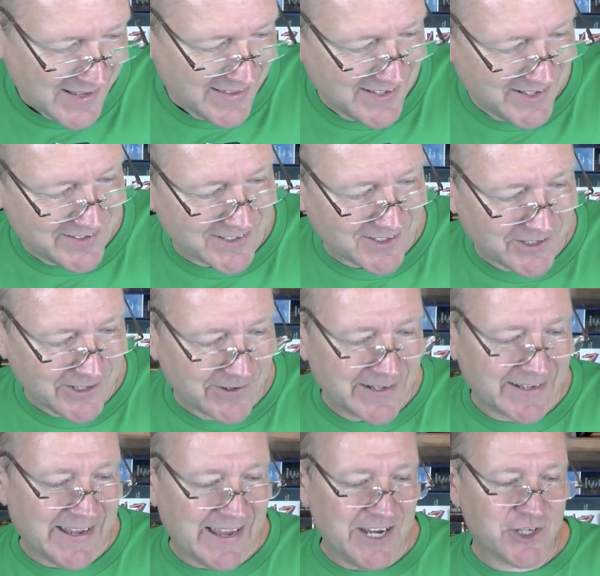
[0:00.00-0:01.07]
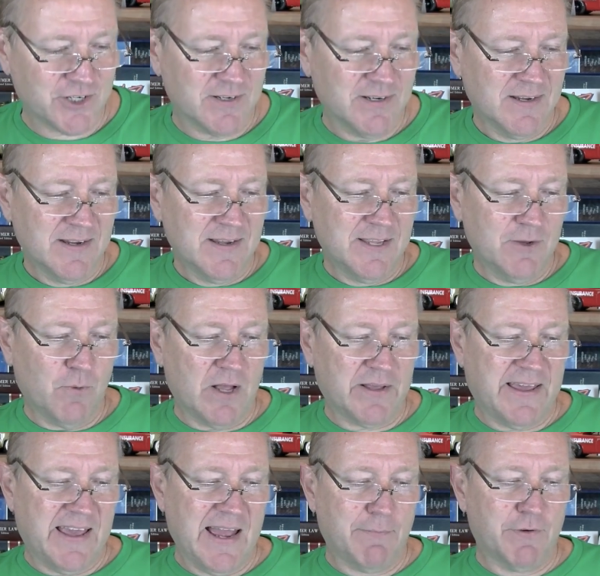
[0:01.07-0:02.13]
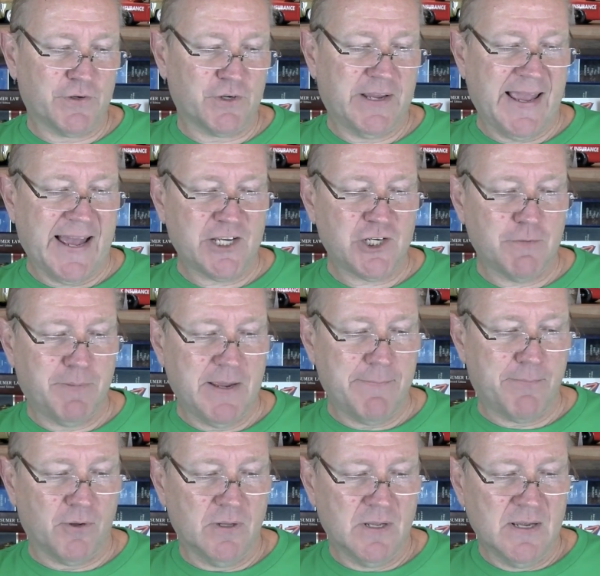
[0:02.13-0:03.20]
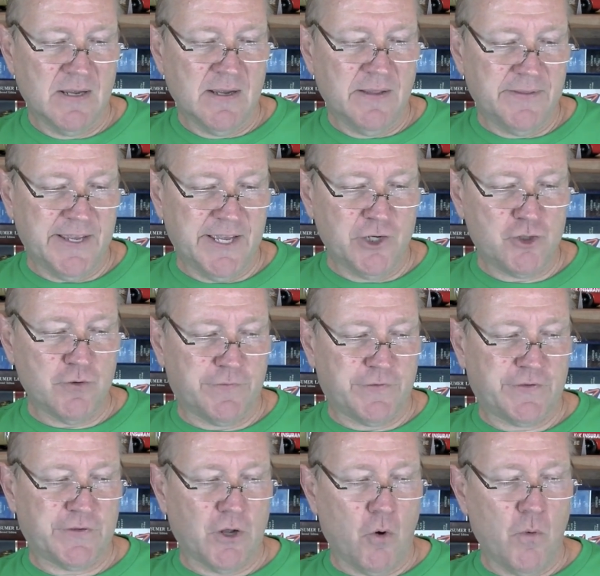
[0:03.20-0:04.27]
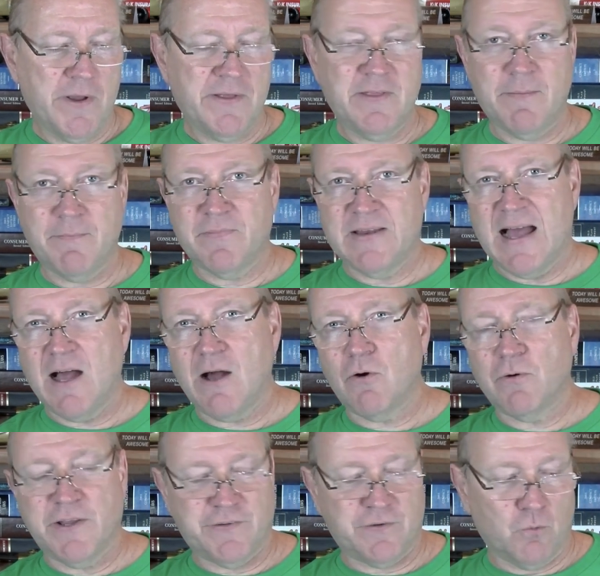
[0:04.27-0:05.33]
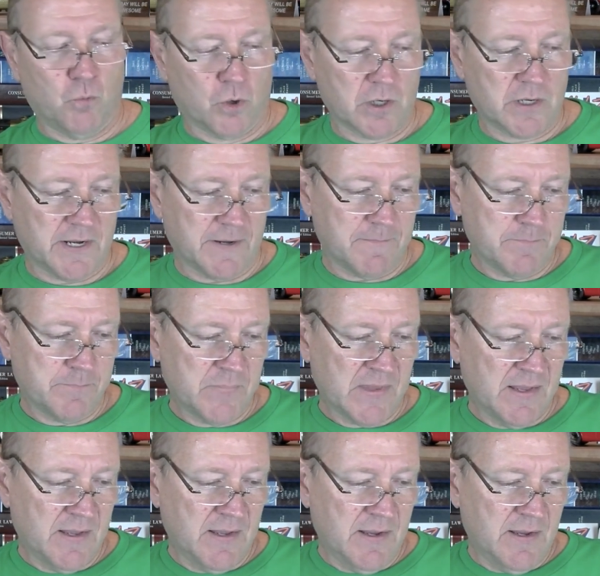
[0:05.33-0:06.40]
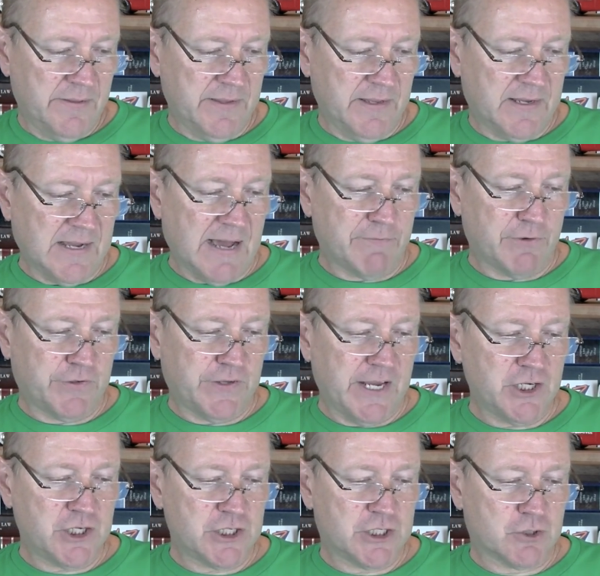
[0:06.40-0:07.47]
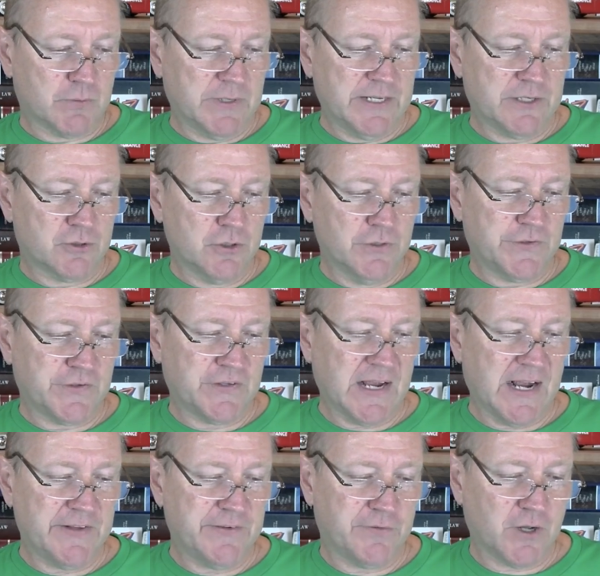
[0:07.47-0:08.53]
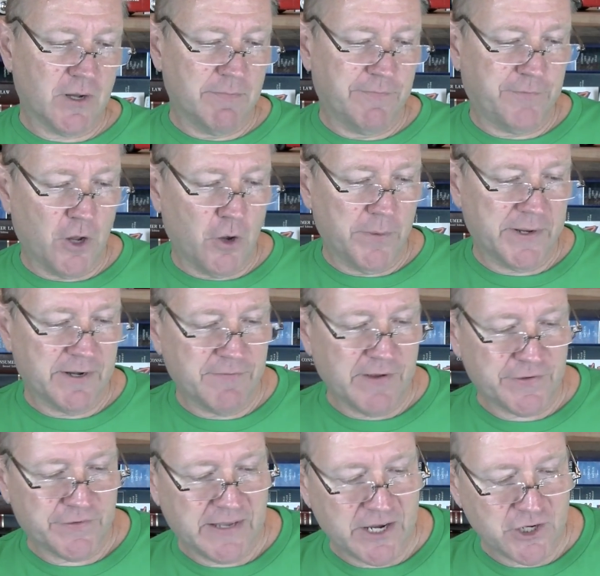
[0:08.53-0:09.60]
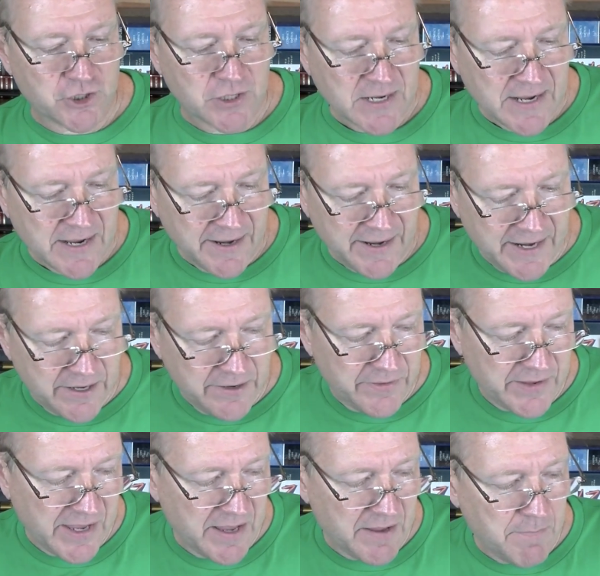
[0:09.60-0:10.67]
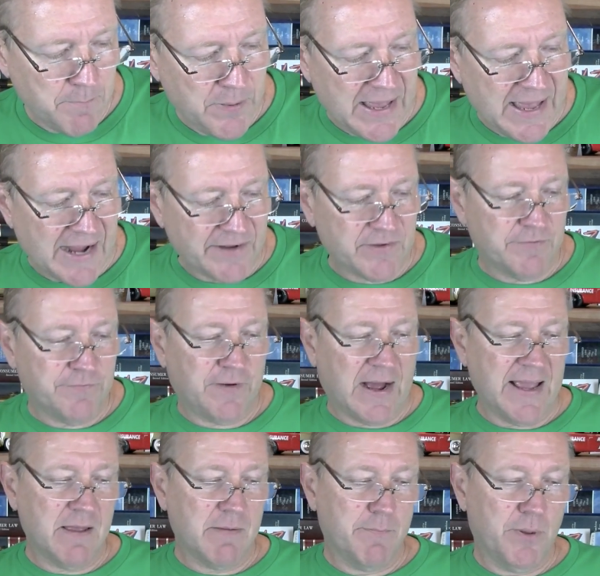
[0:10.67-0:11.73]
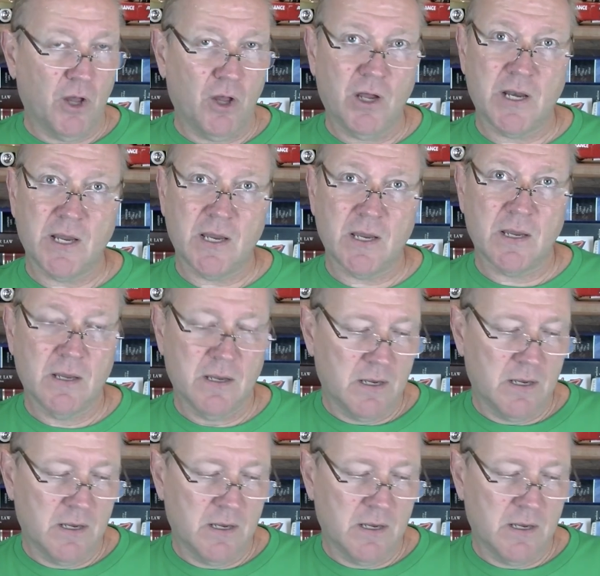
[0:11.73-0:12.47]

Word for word: this is a clear indication that while cameras are catching people, the issue of slowing them down isn't working. The conversations to reintroduce the signs have come following an investigation into the impact and viability